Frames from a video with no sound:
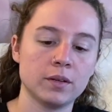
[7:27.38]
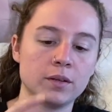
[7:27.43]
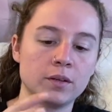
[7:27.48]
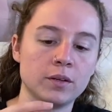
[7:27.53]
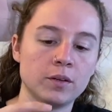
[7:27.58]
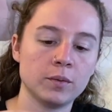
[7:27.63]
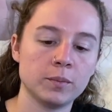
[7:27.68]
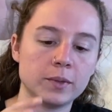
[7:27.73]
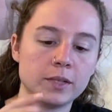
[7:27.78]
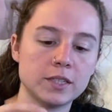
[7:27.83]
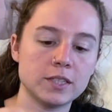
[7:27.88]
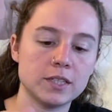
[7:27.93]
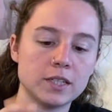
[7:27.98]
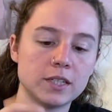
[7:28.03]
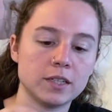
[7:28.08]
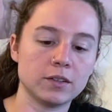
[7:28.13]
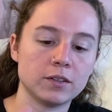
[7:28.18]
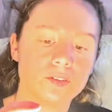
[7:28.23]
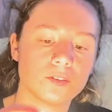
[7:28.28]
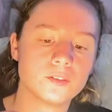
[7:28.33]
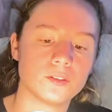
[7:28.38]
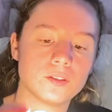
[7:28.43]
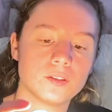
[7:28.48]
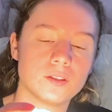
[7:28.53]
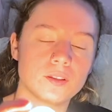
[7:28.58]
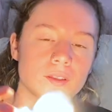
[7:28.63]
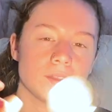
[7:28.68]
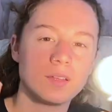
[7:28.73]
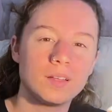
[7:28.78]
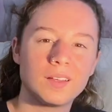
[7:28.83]
No big deal.
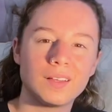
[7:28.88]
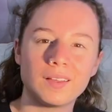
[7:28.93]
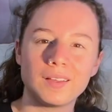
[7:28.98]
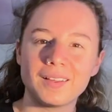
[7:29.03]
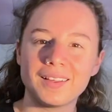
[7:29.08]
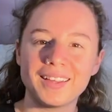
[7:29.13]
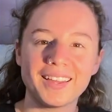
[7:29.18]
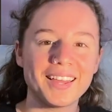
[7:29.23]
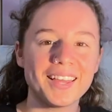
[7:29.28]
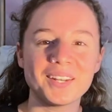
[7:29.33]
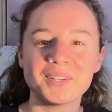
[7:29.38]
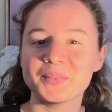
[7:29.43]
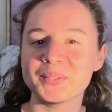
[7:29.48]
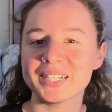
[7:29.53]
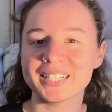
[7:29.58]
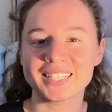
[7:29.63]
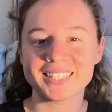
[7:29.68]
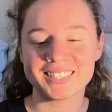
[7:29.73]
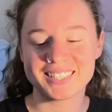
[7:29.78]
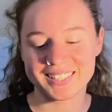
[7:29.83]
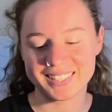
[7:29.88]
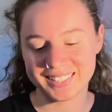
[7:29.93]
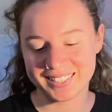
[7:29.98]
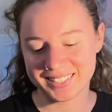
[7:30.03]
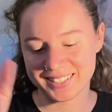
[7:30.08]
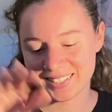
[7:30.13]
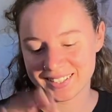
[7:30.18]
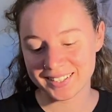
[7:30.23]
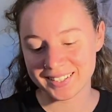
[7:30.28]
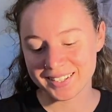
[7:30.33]
And it works.
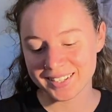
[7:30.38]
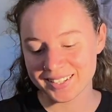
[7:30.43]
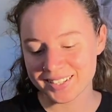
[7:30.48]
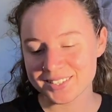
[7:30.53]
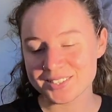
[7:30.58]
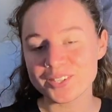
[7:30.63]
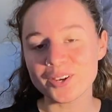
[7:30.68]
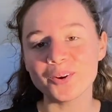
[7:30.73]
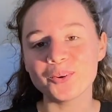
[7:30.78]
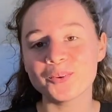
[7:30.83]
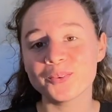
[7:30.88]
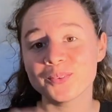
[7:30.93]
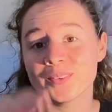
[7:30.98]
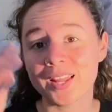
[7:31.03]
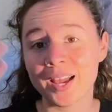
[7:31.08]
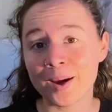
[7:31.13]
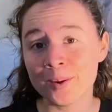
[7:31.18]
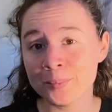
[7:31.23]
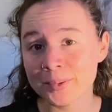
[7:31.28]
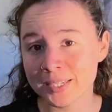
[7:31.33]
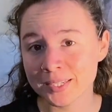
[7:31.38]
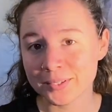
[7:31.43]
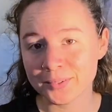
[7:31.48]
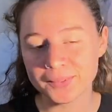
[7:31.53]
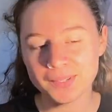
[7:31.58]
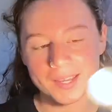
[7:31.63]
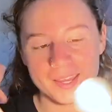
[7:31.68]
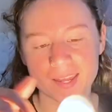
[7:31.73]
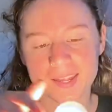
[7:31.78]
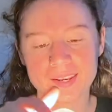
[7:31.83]
So now we can go
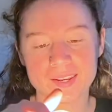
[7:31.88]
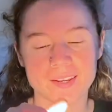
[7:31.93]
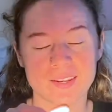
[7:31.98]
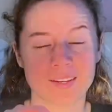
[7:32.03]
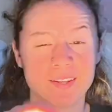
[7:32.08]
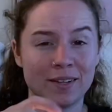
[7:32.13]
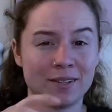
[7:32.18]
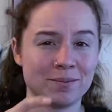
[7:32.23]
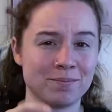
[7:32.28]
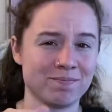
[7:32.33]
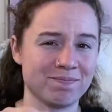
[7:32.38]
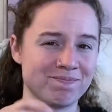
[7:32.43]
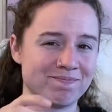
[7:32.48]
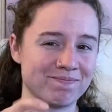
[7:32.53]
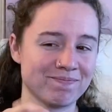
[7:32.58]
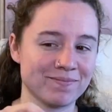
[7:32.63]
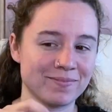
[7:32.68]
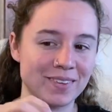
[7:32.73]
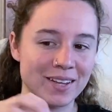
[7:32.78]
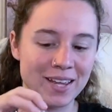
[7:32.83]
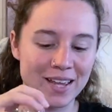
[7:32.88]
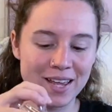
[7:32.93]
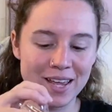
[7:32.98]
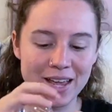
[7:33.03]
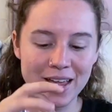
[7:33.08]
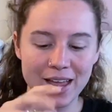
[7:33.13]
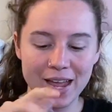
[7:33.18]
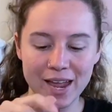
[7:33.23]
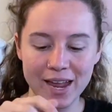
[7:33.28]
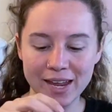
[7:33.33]
ahead
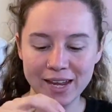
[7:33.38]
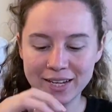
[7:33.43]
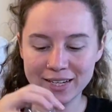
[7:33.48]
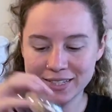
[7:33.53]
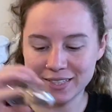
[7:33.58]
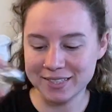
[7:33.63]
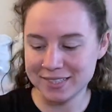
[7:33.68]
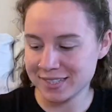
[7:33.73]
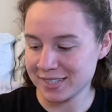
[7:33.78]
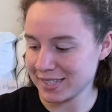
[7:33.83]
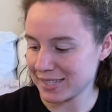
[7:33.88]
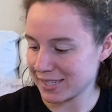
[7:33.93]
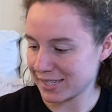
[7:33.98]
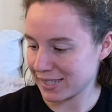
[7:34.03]
and